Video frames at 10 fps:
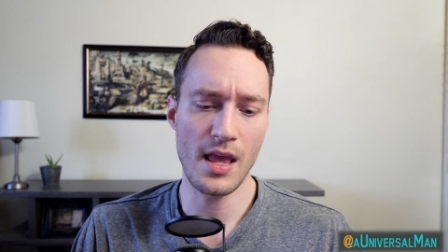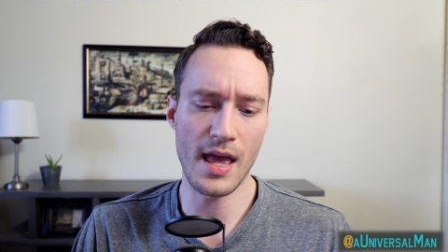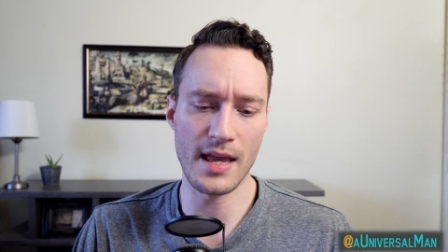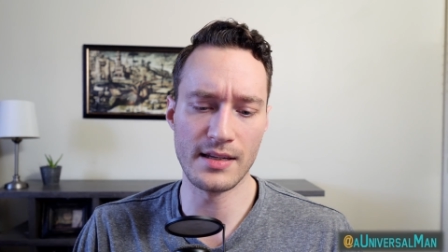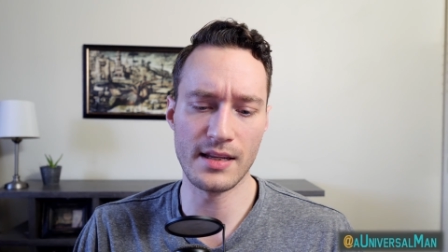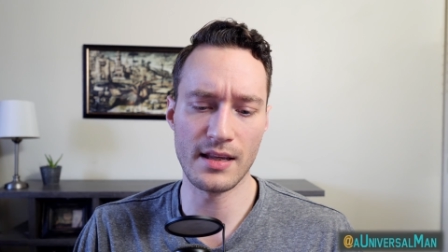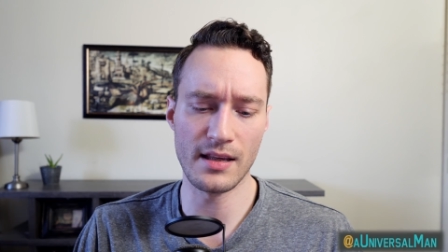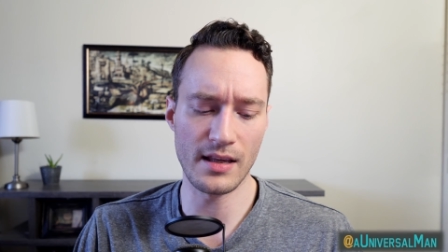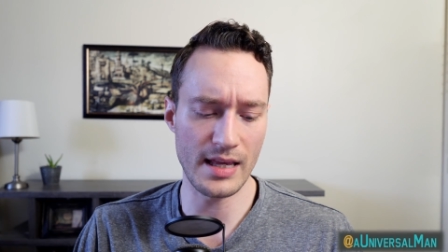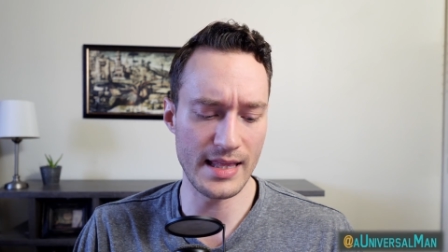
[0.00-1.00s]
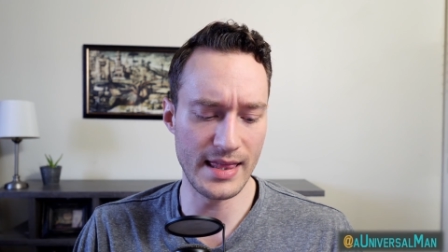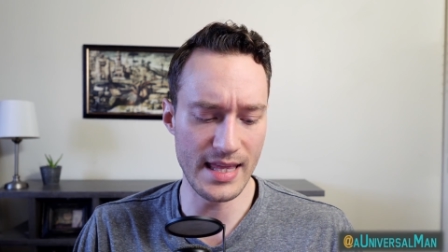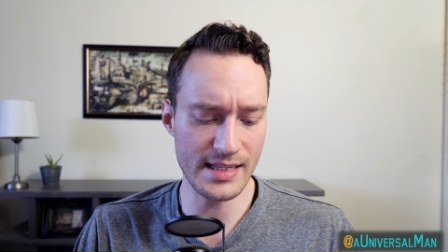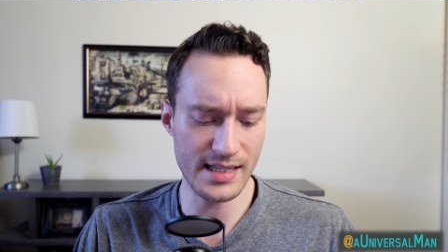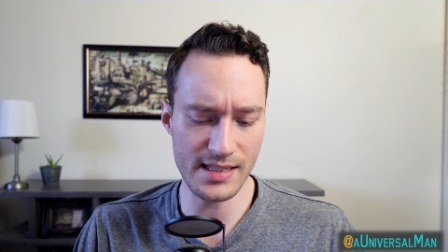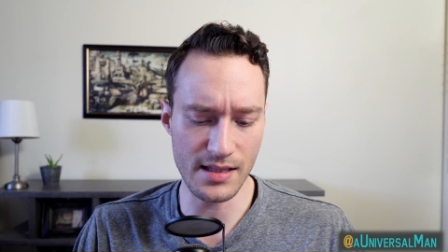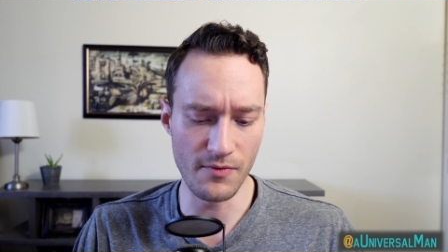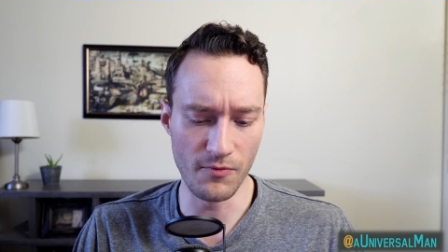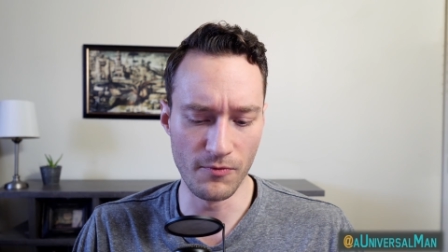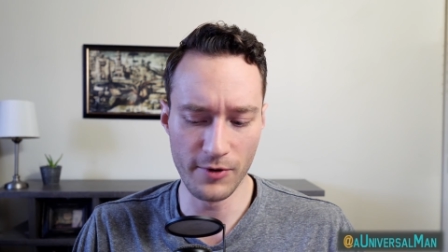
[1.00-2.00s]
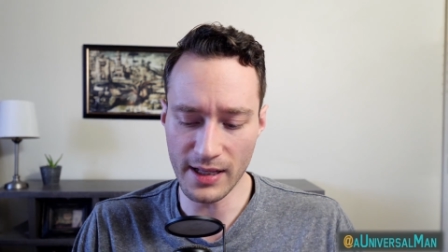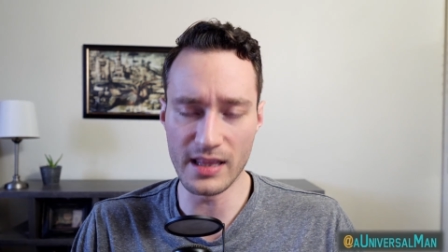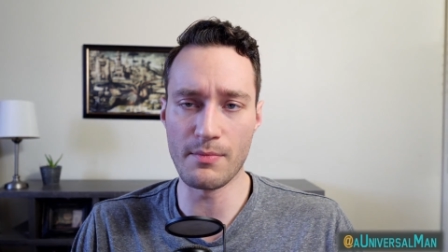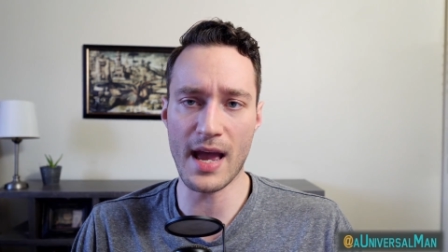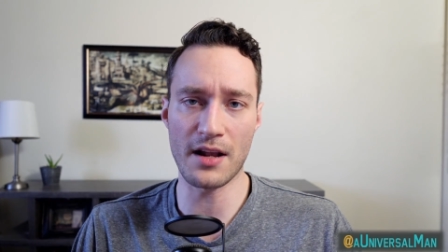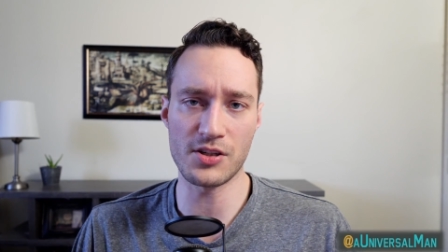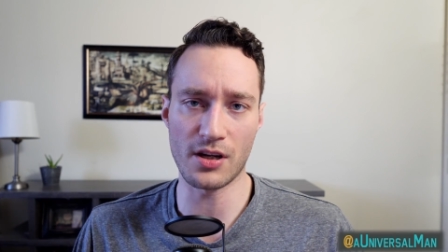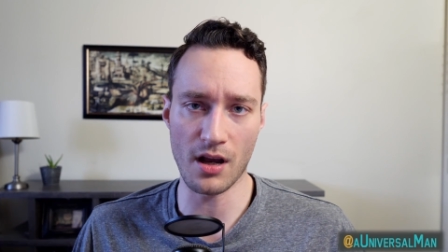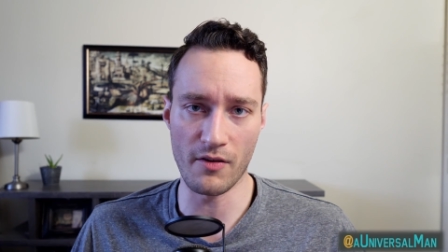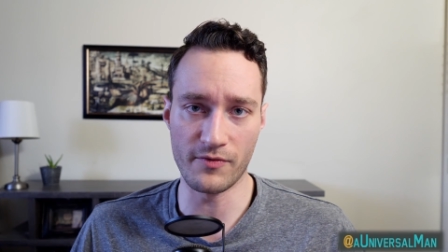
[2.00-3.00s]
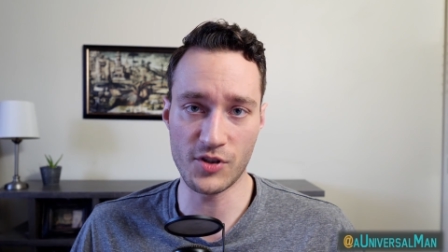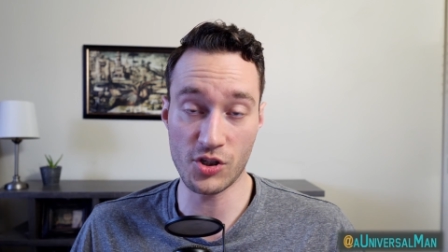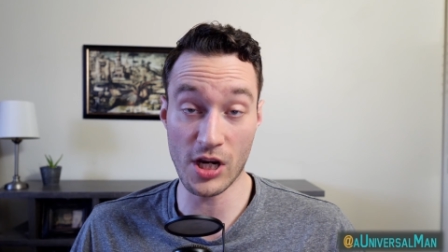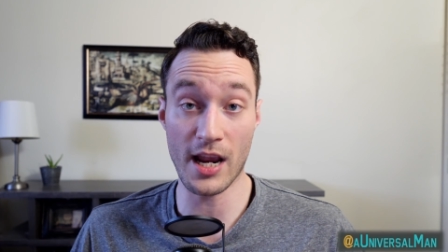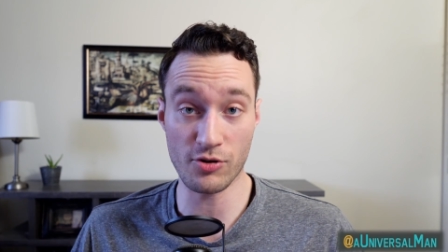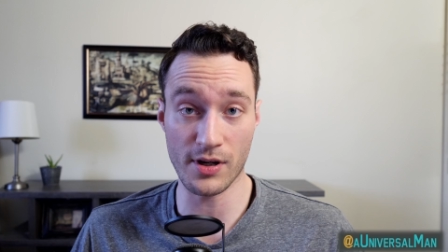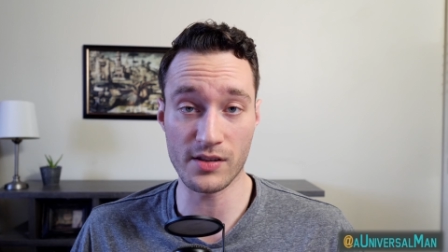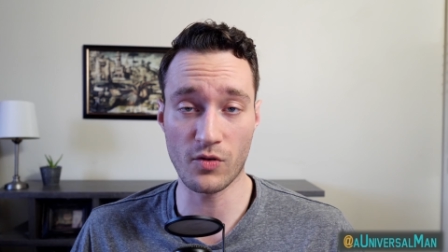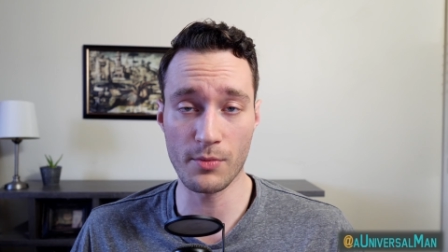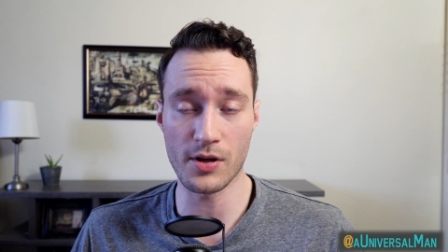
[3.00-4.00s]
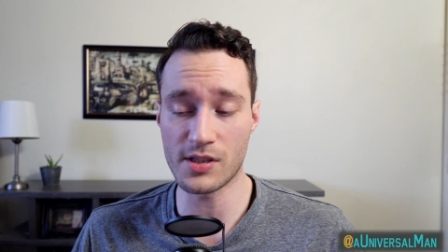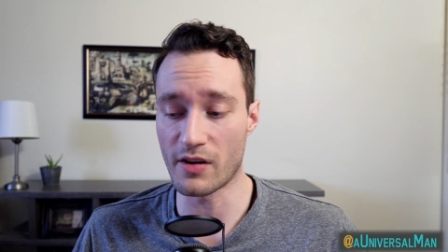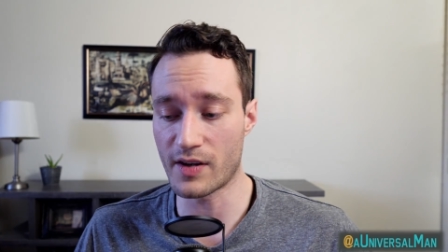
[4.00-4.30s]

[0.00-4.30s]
And uh, this is really the magic of transforming yourself.